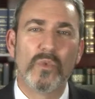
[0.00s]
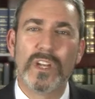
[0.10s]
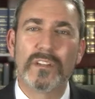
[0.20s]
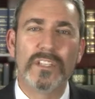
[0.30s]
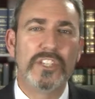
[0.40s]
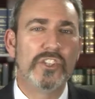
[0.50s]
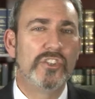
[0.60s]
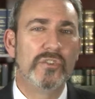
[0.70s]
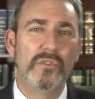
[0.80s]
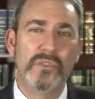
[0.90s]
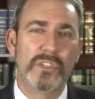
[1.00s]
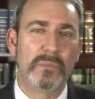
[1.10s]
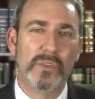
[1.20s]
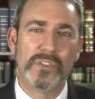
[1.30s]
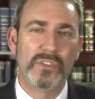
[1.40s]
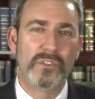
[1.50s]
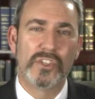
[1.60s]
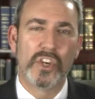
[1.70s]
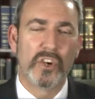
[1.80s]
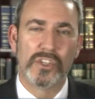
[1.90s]
rarely choose to pursue
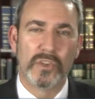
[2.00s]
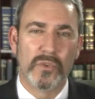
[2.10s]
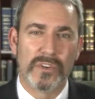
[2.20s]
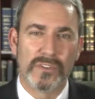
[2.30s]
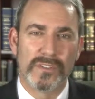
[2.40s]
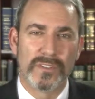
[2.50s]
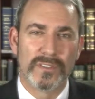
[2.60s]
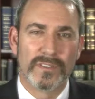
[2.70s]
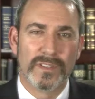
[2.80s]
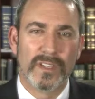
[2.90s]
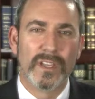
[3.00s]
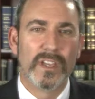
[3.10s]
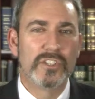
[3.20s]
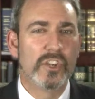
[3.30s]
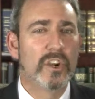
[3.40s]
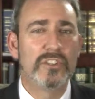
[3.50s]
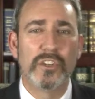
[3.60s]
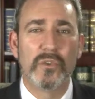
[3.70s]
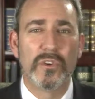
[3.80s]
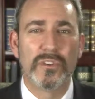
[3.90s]
charging orders. A
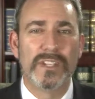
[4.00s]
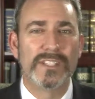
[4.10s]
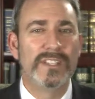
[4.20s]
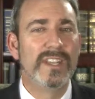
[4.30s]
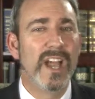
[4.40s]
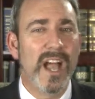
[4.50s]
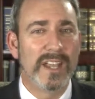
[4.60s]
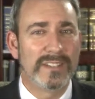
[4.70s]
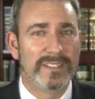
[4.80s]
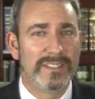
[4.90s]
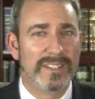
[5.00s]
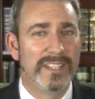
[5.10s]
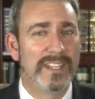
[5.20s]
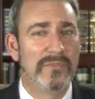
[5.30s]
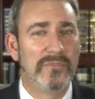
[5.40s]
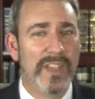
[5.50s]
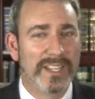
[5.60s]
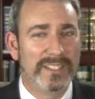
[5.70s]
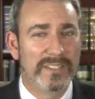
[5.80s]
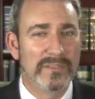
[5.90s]
charging order is not an
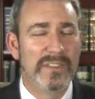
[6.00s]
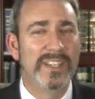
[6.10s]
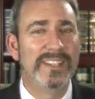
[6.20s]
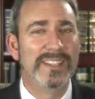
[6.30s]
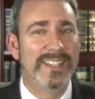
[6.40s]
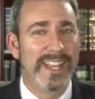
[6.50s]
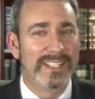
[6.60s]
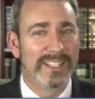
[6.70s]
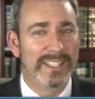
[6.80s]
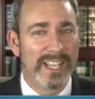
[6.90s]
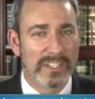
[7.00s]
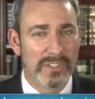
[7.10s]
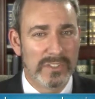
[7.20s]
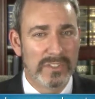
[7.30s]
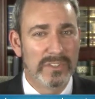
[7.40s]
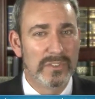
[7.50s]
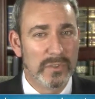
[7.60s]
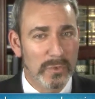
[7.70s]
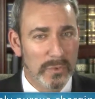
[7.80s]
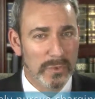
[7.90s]
effective debt collection
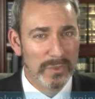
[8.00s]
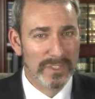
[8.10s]
tool.